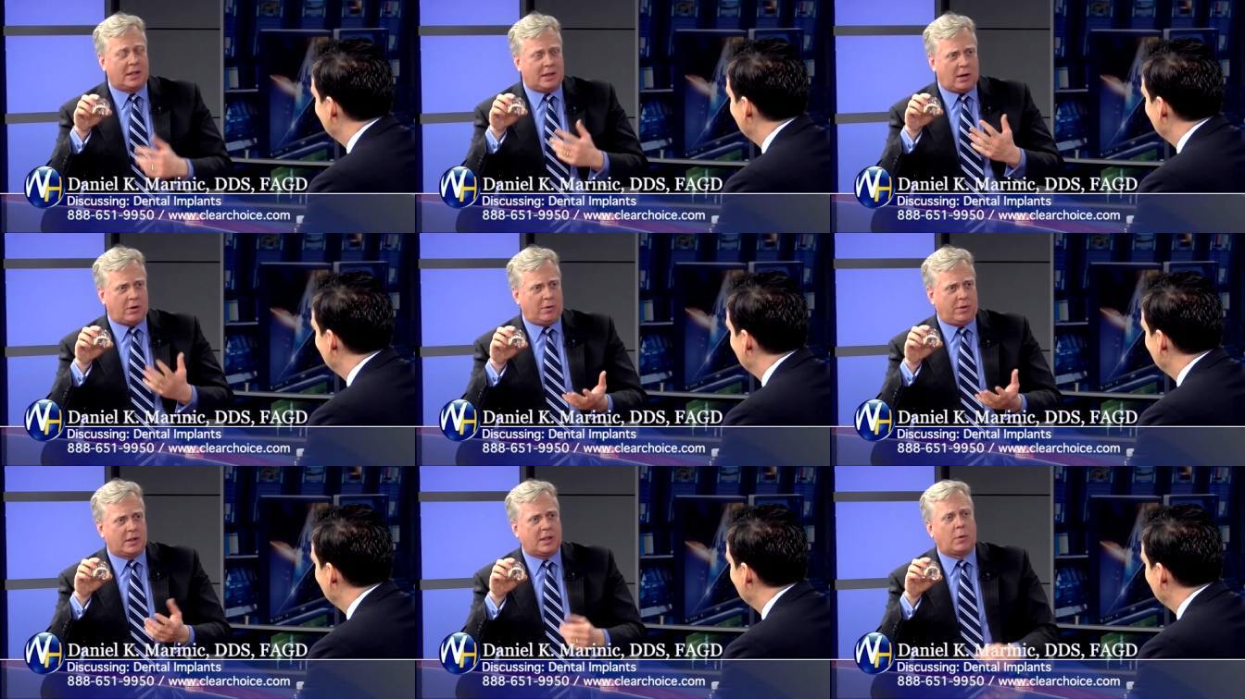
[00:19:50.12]
that they're
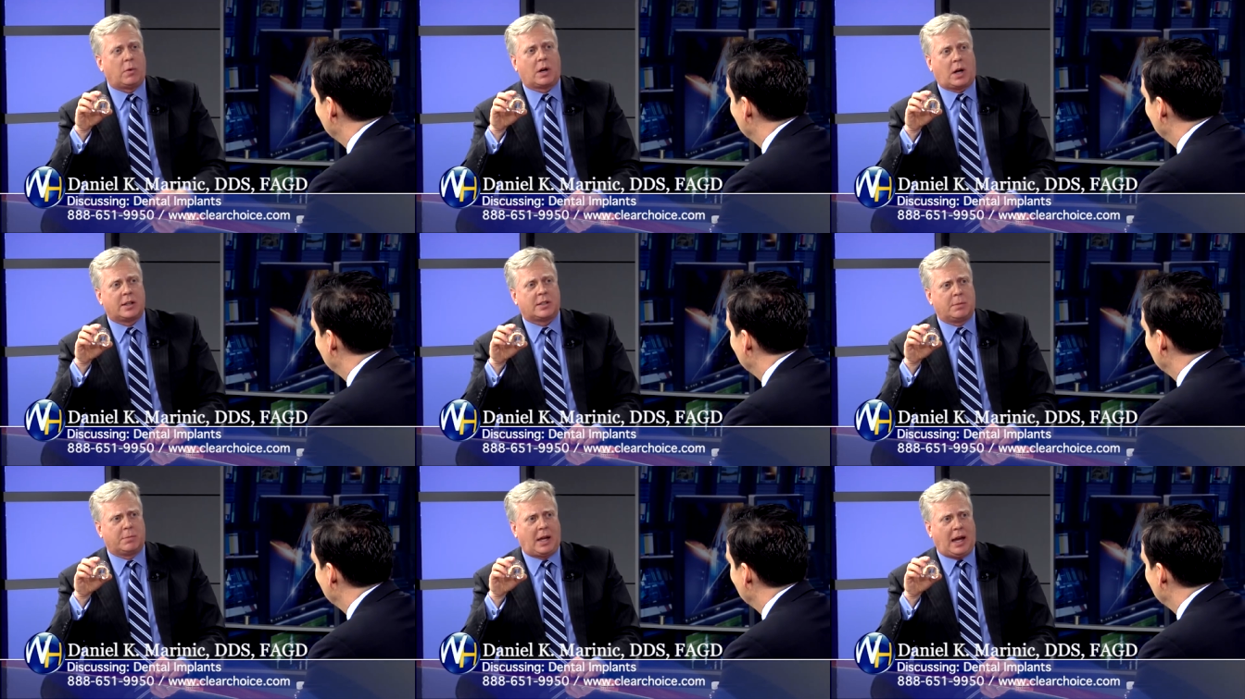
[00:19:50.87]
that they were
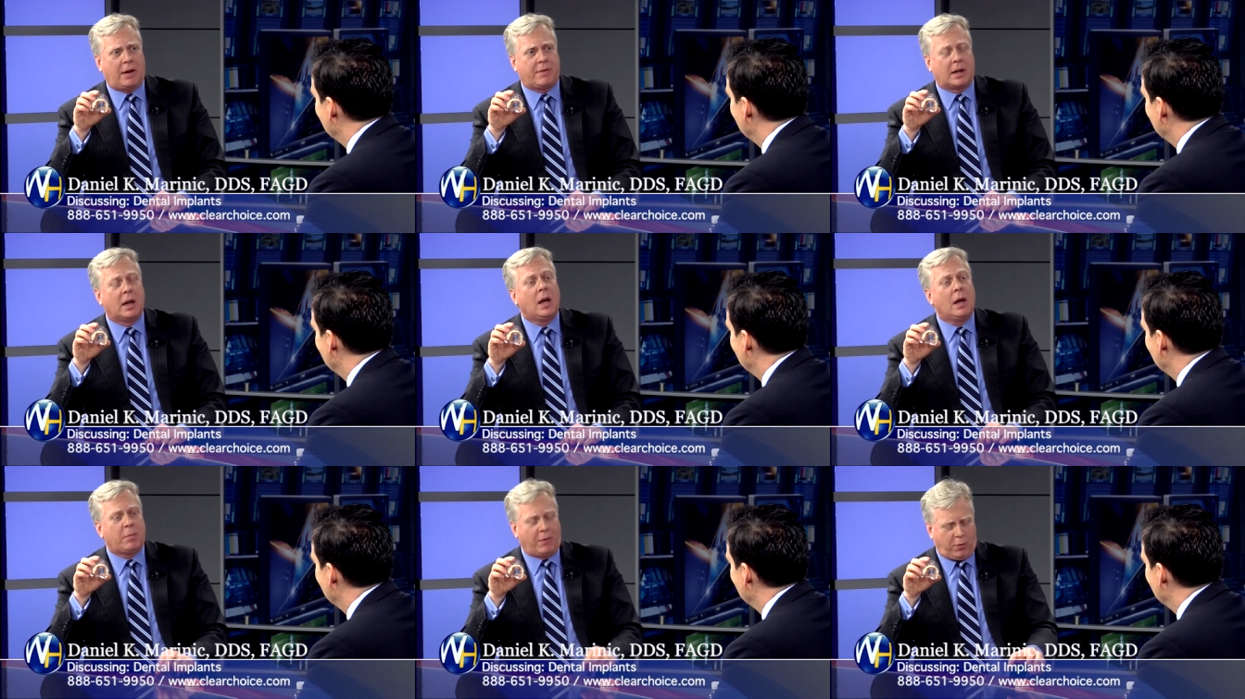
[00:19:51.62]
accustomed to having
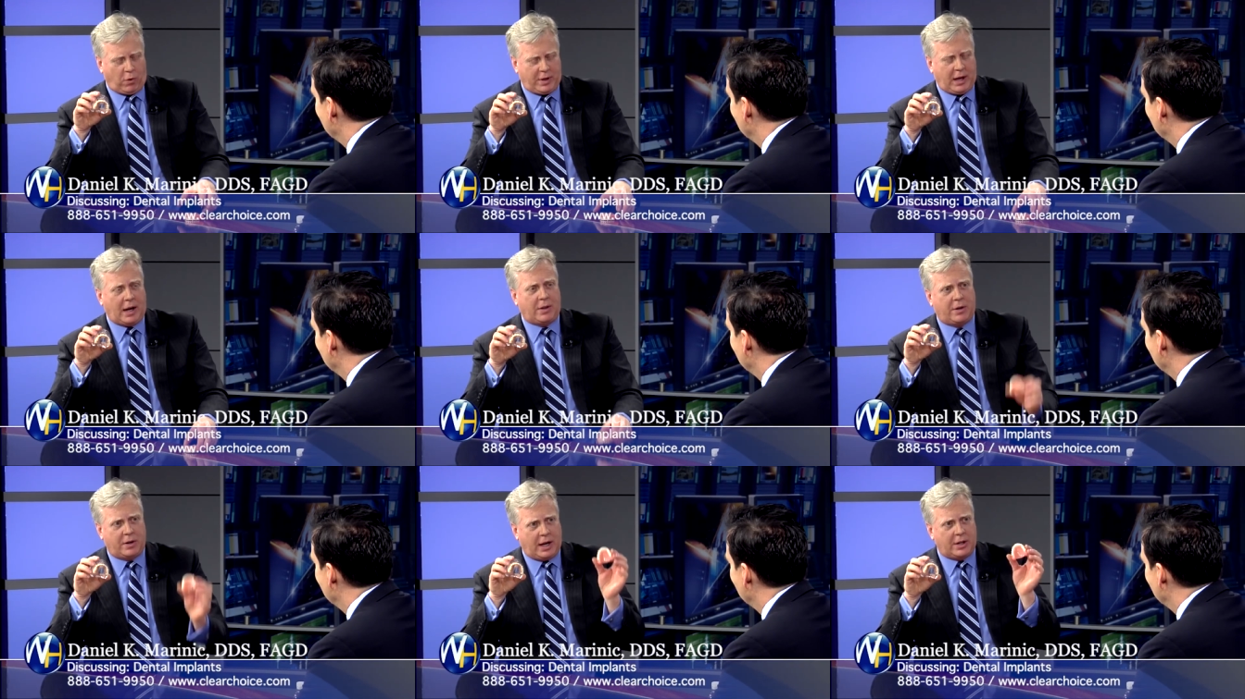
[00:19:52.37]
before they
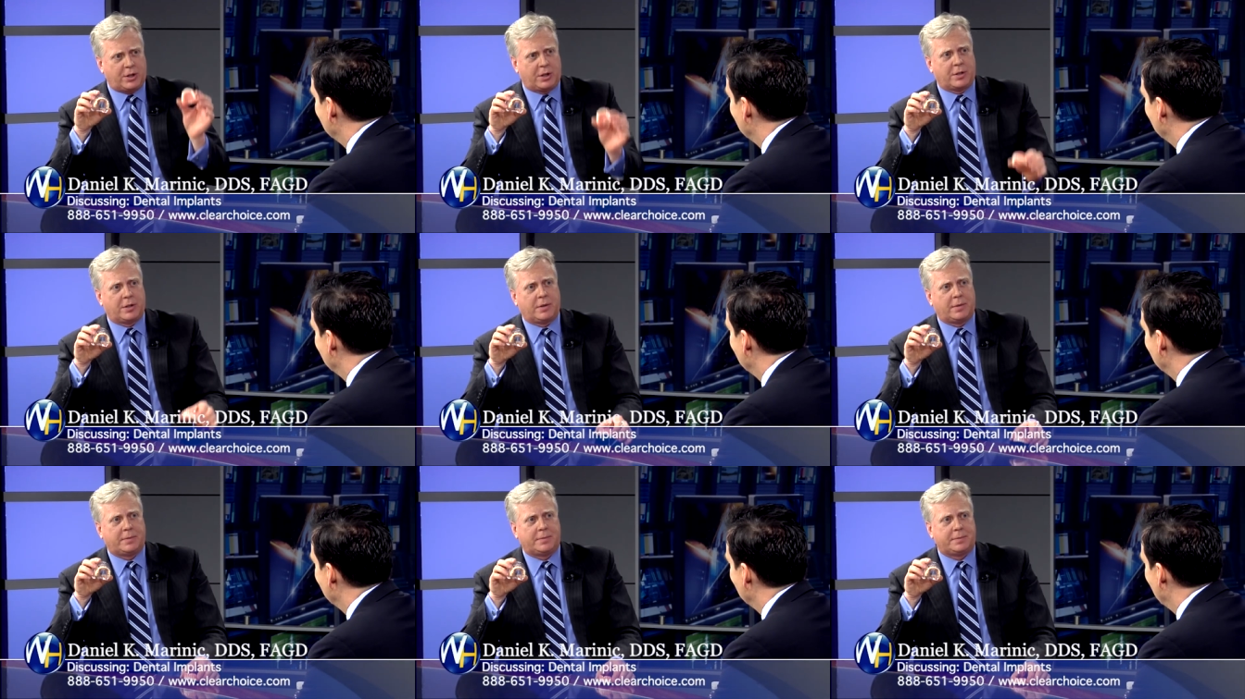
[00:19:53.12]
had their dentures.
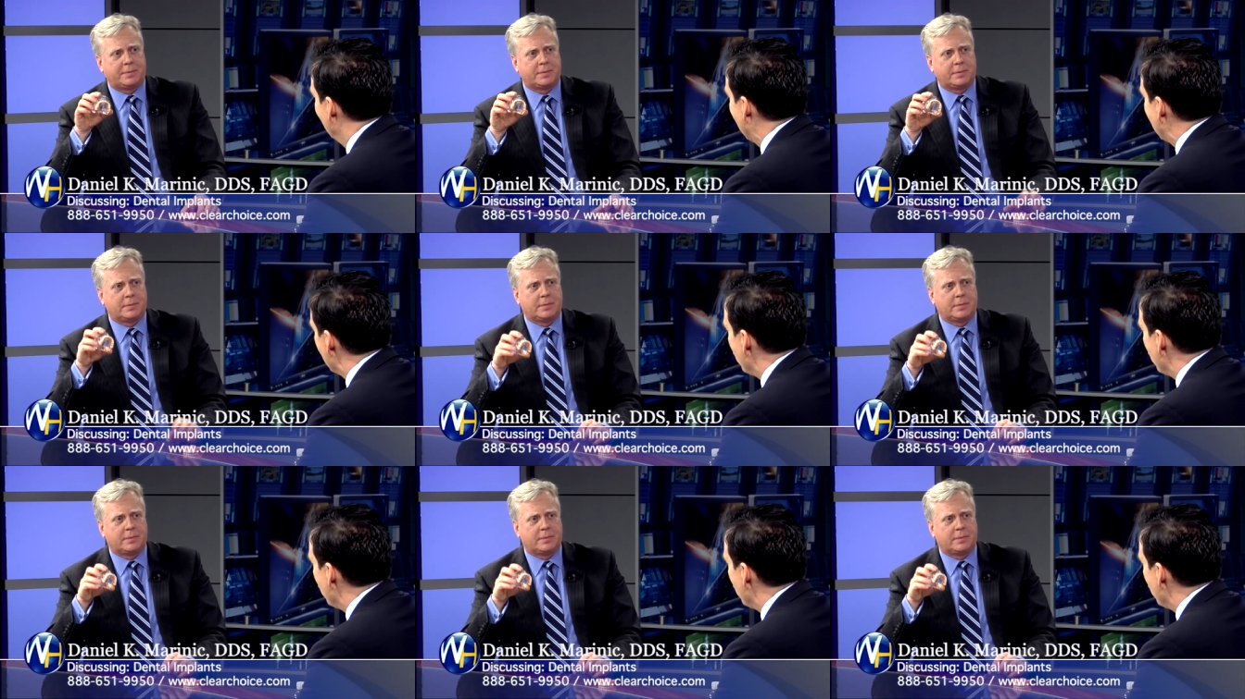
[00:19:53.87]
Okay, now